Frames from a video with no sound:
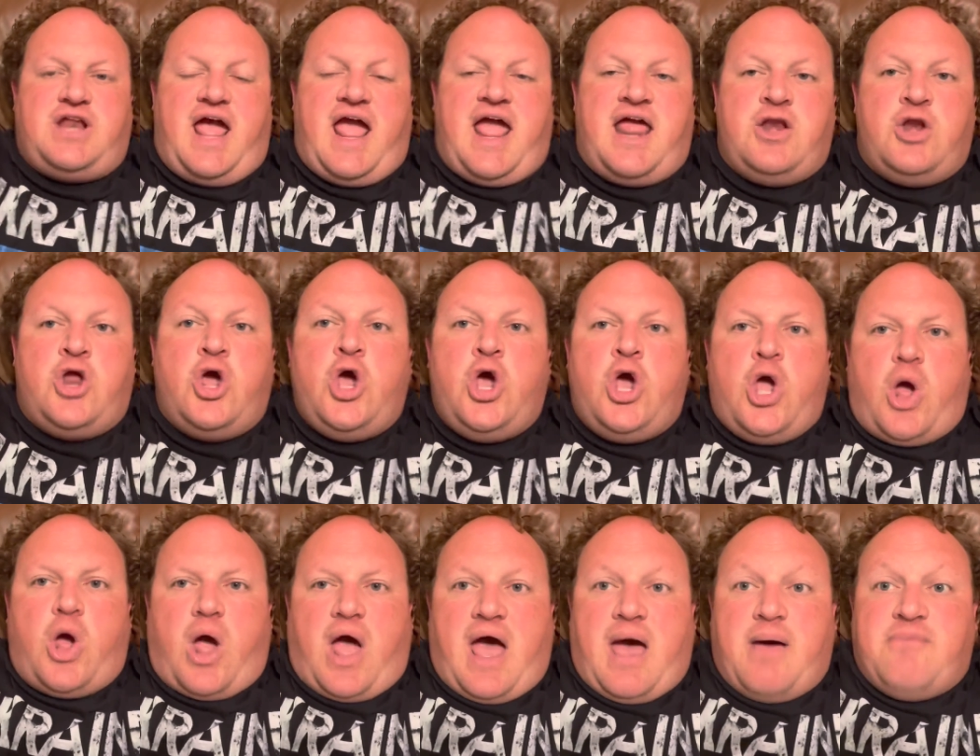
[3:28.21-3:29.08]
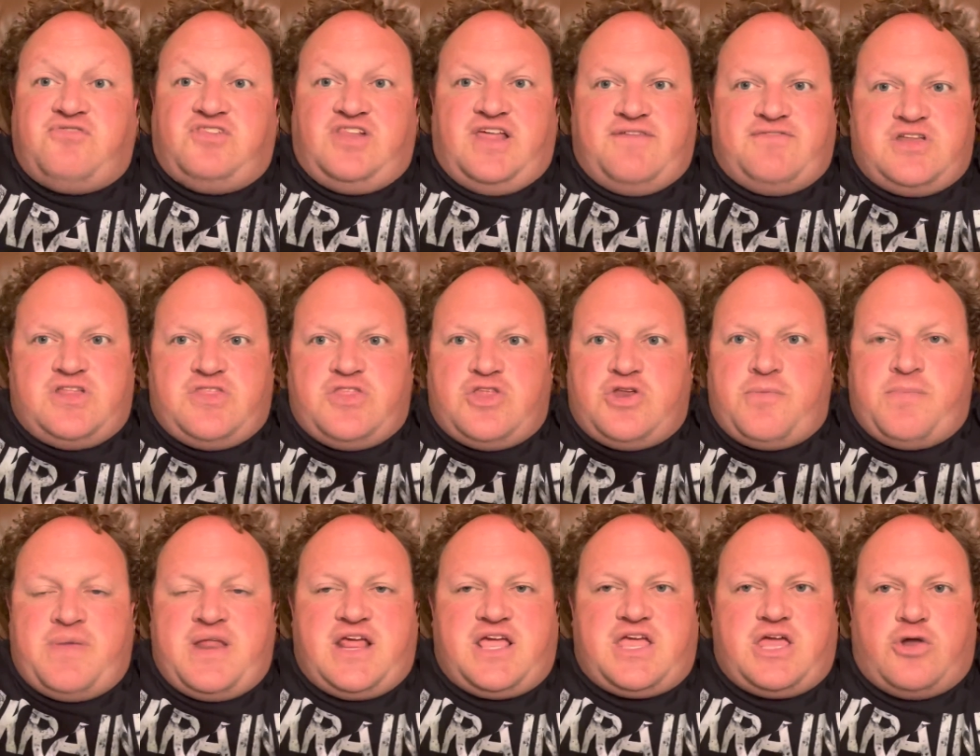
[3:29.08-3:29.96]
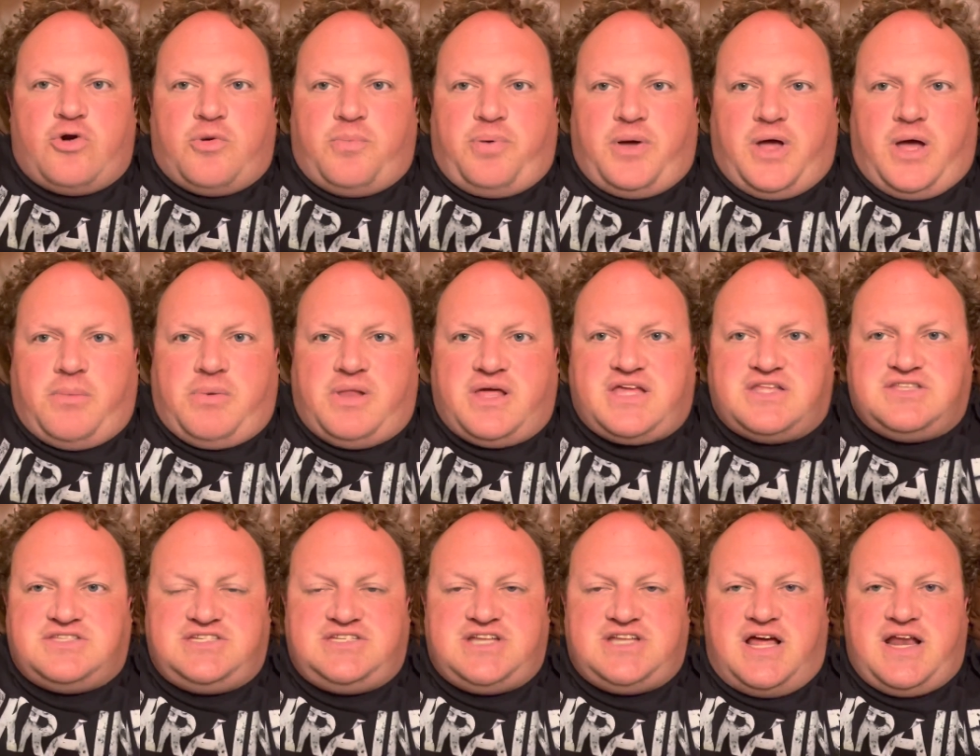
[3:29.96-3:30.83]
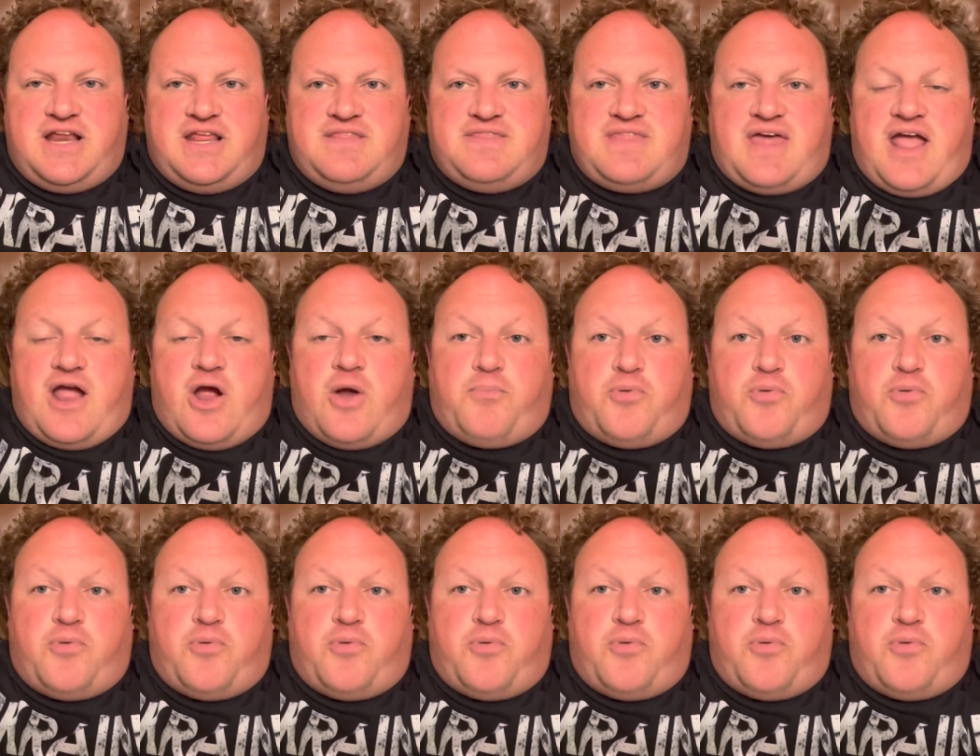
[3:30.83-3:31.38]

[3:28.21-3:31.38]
And I've lived in the Dominican Republic and studied there.